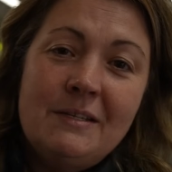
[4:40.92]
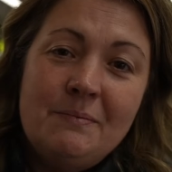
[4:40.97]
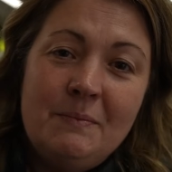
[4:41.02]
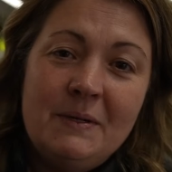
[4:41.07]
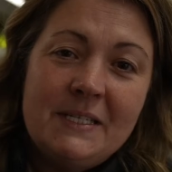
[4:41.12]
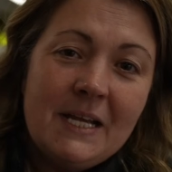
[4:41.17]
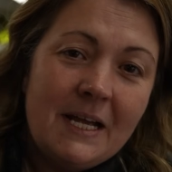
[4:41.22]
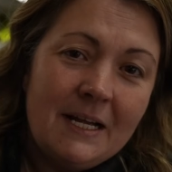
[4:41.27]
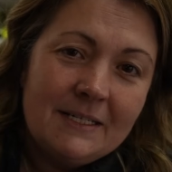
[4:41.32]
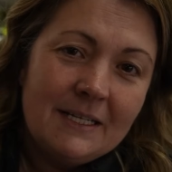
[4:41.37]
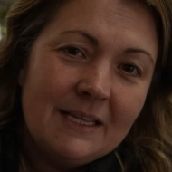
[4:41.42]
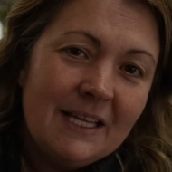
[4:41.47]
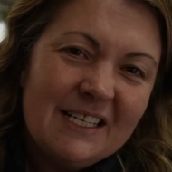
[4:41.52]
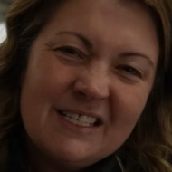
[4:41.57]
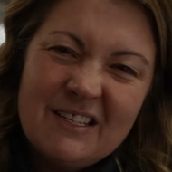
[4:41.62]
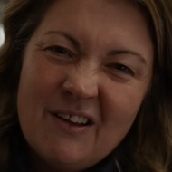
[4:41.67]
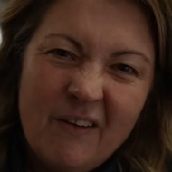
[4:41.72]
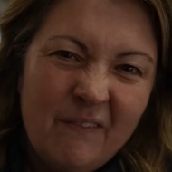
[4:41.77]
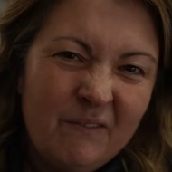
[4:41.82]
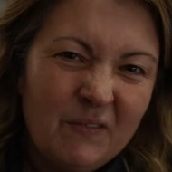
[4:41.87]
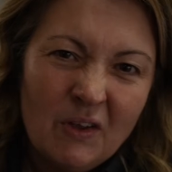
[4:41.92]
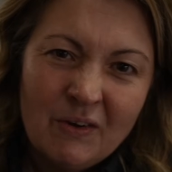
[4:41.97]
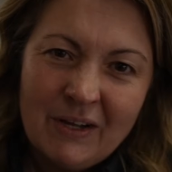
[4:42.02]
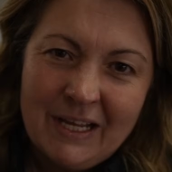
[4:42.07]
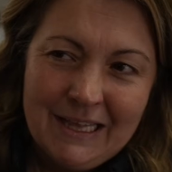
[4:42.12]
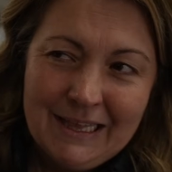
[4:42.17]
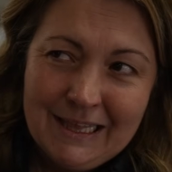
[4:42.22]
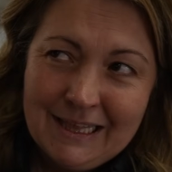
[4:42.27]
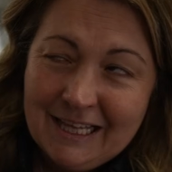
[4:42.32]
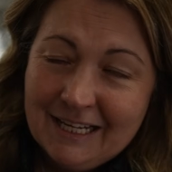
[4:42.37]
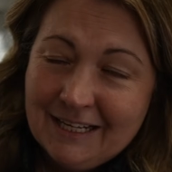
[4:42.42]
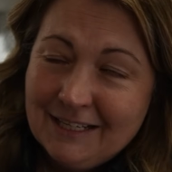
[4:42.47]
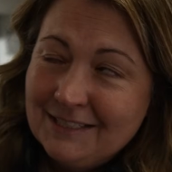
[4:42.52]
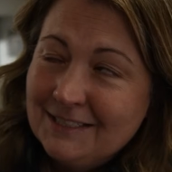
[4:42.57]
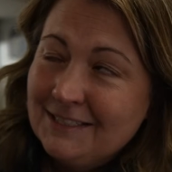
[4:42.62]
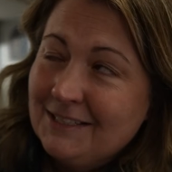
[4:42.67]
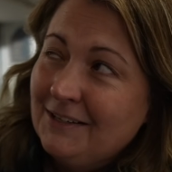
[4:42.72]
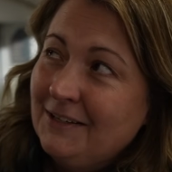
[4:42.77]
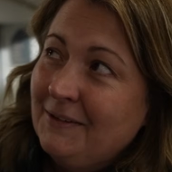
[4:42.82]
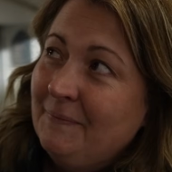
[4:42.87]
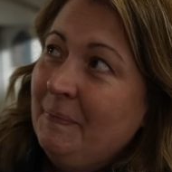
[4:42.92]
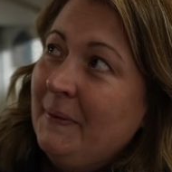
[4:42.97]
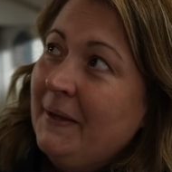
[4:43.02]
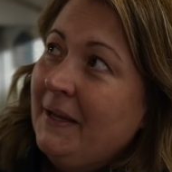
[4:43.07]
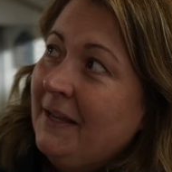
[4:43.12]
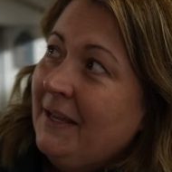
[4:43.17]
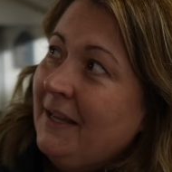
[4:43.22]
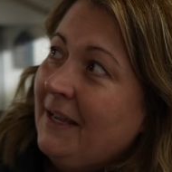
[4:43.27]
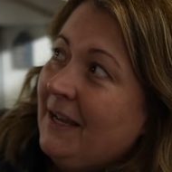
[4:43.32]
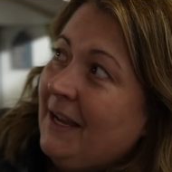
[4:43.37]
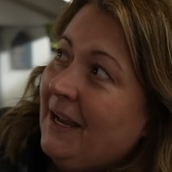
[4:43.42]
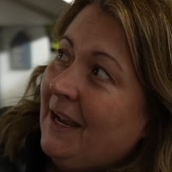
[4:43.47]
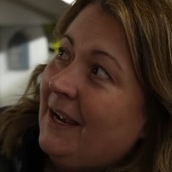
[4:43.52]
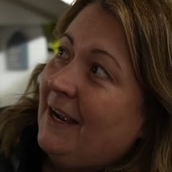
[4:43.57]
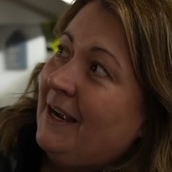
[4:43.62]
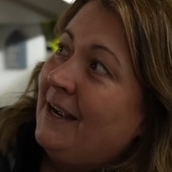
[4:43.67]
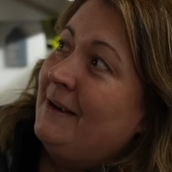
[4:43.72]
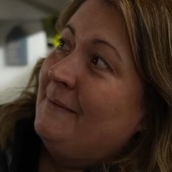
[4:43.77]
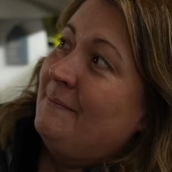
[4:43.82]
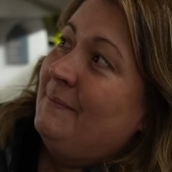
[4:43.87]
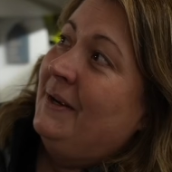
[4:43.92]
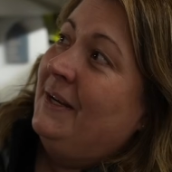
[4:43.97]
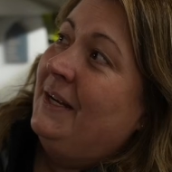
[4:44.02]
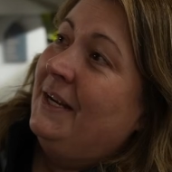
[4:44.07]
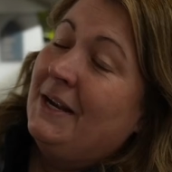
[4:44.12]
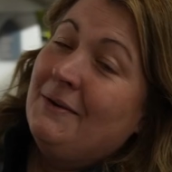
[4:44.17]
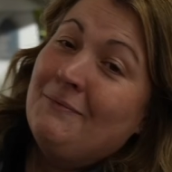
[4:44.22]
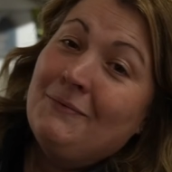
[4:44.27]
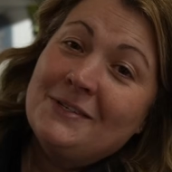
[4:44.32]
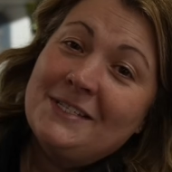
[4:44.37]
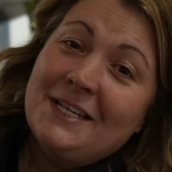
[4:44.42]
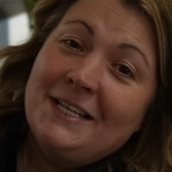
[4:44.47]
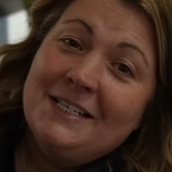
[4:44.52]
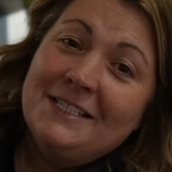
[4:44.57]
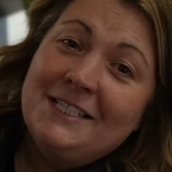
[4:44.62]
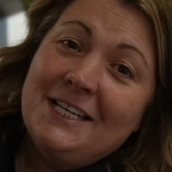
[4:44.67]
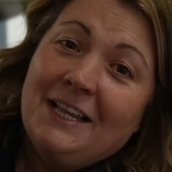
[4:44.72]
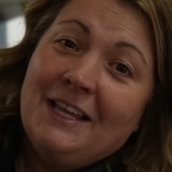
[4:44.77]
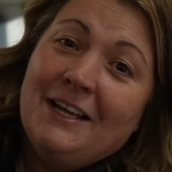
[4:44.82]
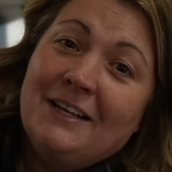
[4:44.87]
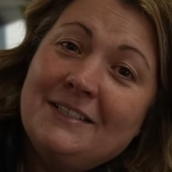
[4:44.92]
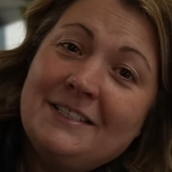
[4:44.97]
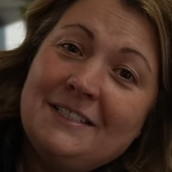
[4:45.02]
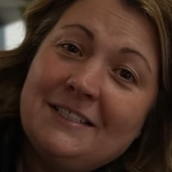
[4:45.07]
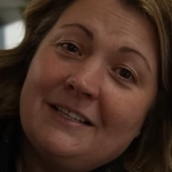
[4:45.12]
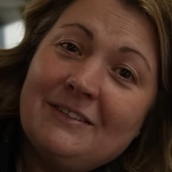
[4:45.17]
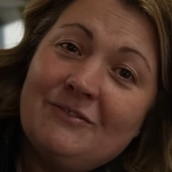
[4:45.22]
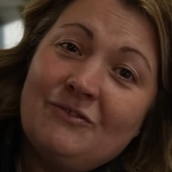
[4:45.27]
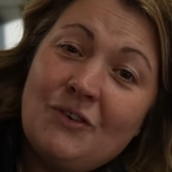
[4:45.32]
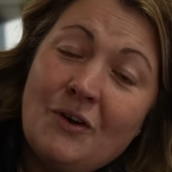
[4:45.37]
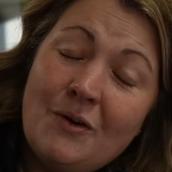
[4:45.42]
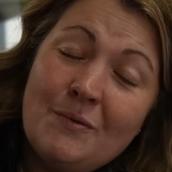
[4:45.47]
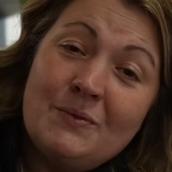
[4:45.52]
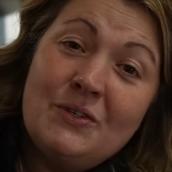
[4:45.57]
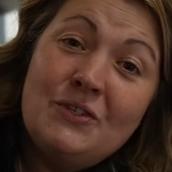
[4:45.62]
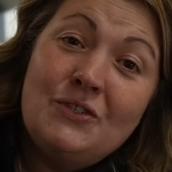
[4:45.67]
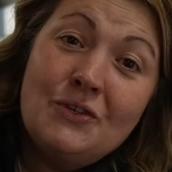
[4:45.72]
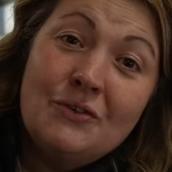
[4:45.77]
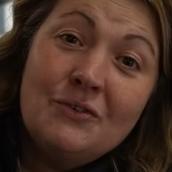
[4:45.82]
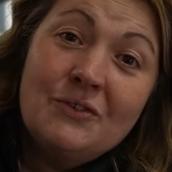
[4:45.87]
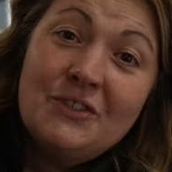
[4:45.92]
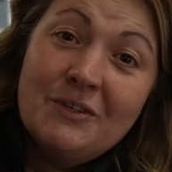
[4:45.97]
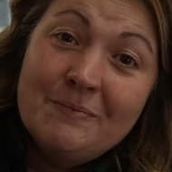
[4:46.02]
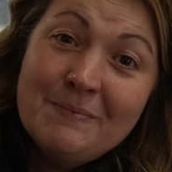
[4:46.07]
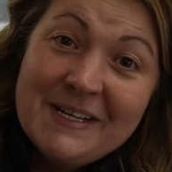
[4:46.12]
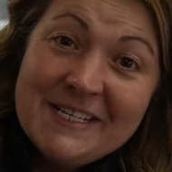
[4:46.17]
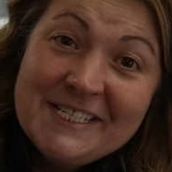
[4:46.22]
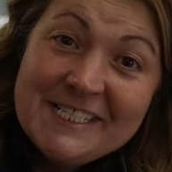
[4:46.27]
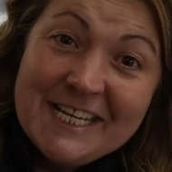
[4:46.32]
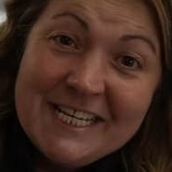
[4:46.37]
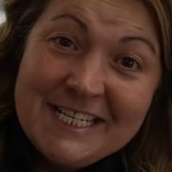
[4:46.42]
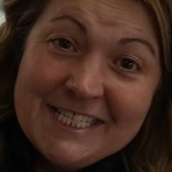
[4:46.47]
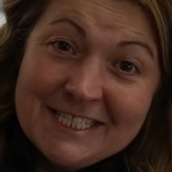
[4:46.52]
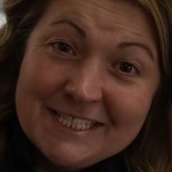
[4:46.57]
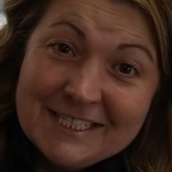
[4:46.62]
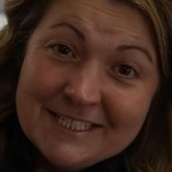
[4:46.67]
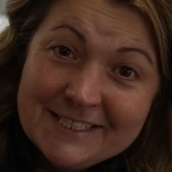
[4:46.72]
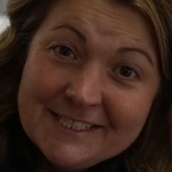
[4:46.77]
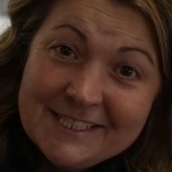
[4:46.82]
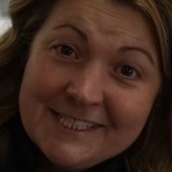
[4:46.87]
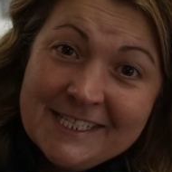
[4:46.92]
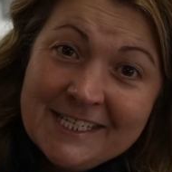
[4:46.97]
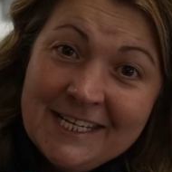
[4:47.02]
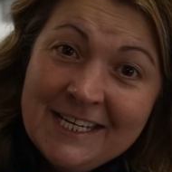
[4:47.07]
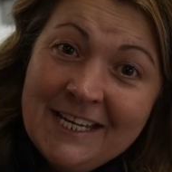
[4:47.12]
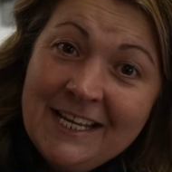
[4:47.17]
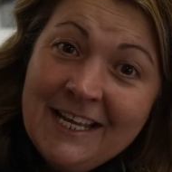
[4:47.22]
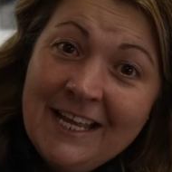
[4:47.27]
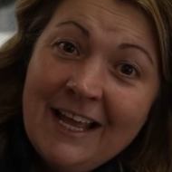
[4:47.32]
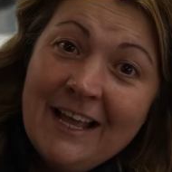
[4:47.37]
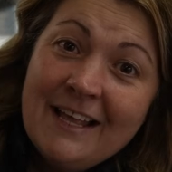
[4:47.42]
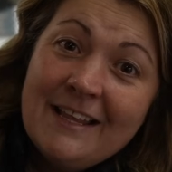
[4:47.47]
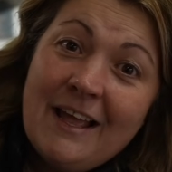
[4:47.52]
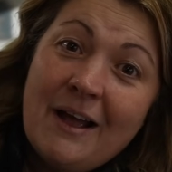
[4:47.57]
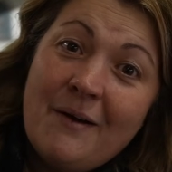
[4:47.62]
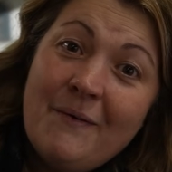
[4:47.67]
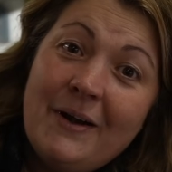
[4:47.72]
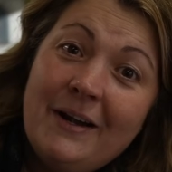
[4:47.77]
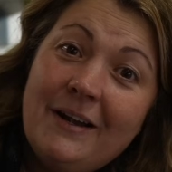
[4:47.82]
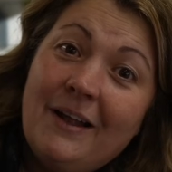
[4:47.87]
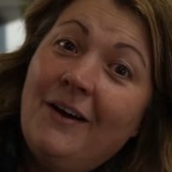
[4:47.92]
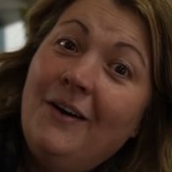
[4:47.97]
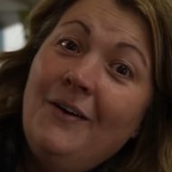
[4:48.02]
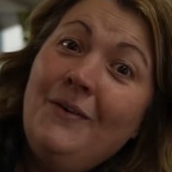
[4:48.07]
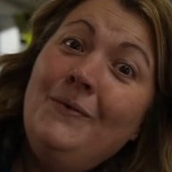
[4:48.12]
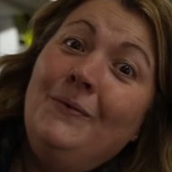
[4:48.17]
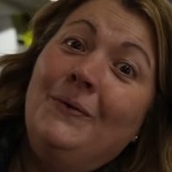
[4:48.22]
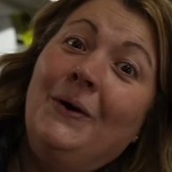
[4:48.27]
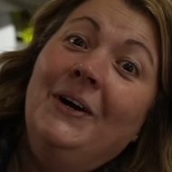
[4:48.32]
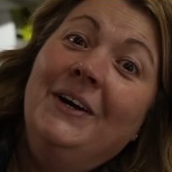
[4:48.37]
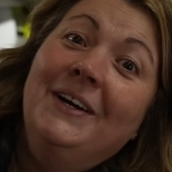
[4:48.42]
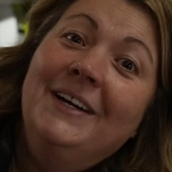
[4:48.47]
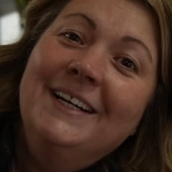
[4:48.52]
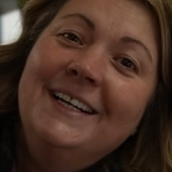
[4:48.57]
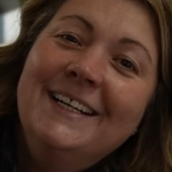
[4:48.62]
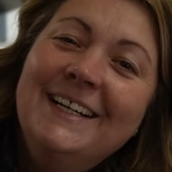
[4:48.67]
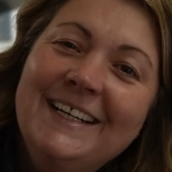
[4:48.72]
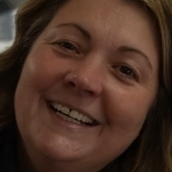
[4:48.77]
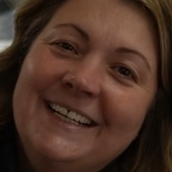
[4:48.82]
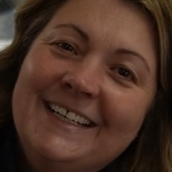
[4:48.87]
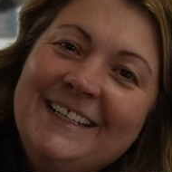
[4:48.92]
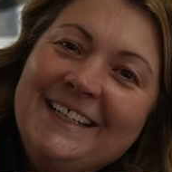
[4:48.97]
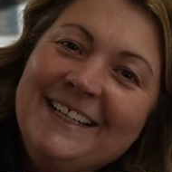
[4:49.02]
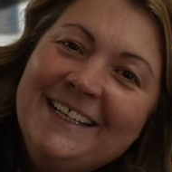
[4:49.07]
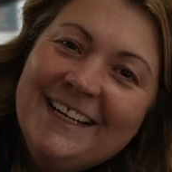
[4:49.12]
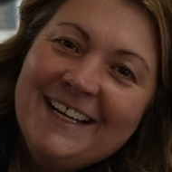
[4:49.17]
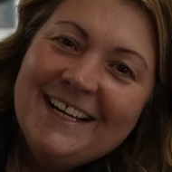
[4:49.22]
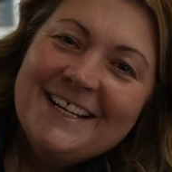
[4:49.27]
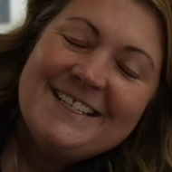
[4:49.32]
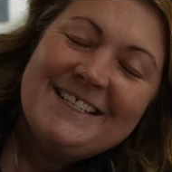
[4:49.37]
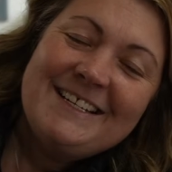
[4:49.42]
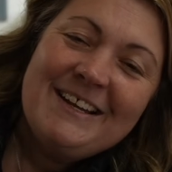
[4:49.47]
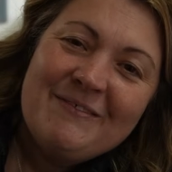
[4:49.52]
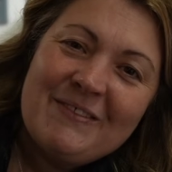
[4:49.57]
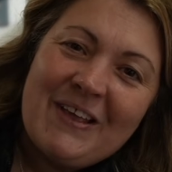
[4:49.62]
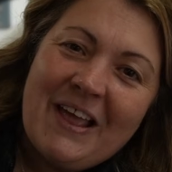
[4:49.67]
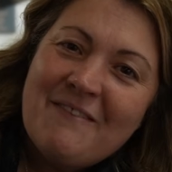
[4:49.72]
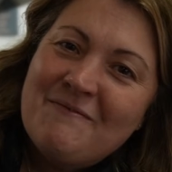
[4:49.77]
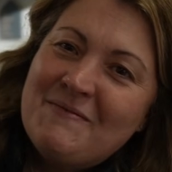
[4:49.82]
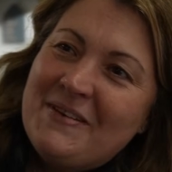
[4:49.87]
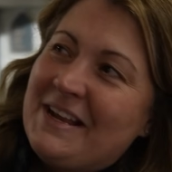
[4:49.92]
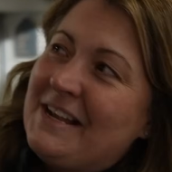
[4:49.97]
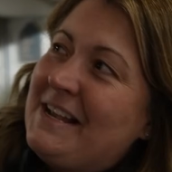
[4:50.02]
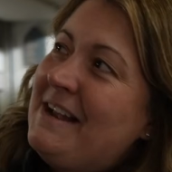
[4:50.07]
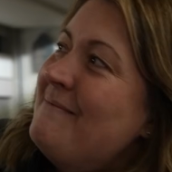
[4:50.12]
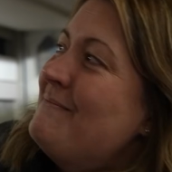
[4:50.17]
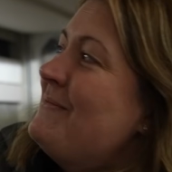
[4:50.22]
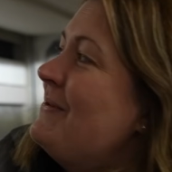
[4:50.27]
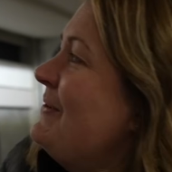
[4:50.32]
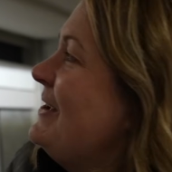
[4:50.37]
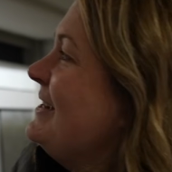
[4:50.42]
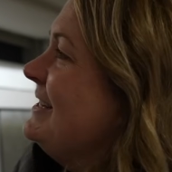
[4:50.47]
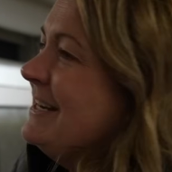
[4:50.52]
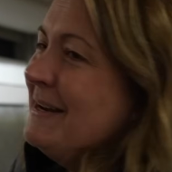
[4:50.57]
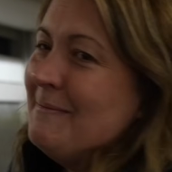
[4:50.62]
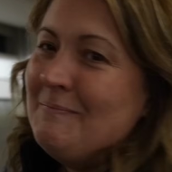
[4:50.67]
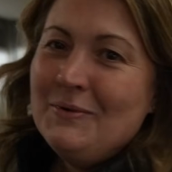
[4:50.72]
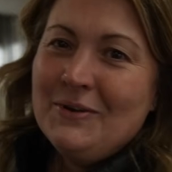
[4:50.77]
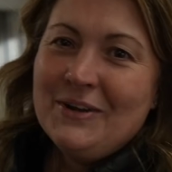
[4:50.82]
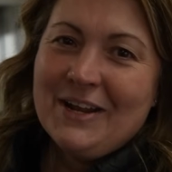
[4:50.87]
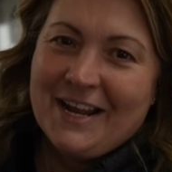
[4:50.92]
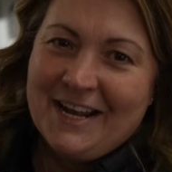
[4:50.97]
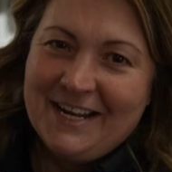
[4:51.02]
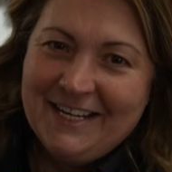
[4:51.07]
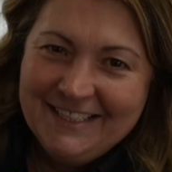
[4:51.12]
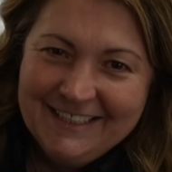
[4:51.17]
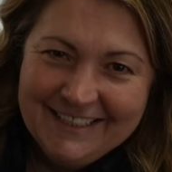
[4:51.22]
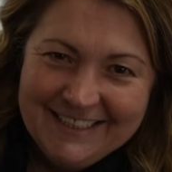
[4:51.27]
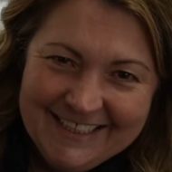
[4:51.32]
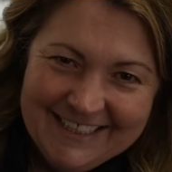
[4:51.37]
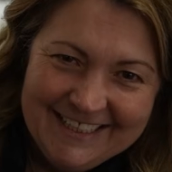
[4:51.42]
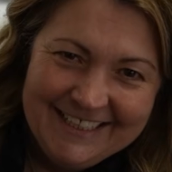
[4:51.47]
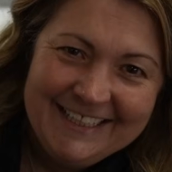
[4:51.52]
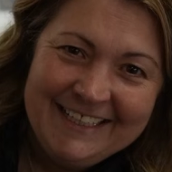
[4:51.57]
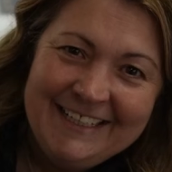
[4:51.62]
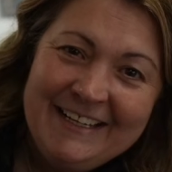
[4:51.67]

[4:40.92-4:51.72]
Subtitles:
to my dad, and that's not a vlogging thing, so... it wasn't until I dropped George at my sister's that I went, oh, Steve gave me a camera. Where did I put it?